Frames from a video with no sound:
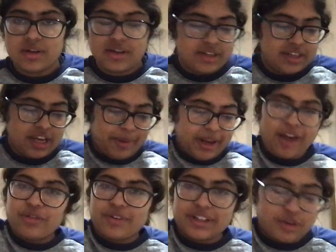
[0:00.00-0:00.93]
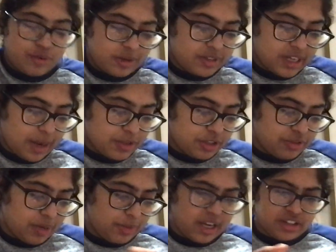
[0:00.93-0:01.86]
Yeah, man, I don't really know what I'm saying. I'm just
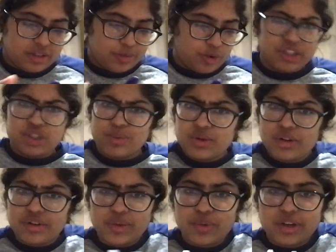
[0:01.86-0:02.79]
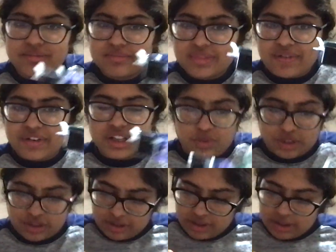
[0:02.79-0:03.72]
rambling at this point. Should we do a green one? I feel like we
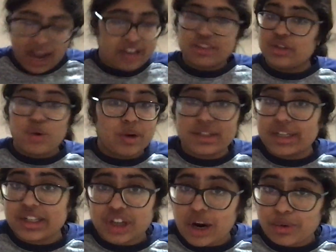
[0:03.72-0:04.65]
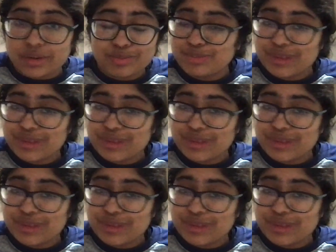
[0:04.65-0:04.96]
should. I just don't want to take a shower.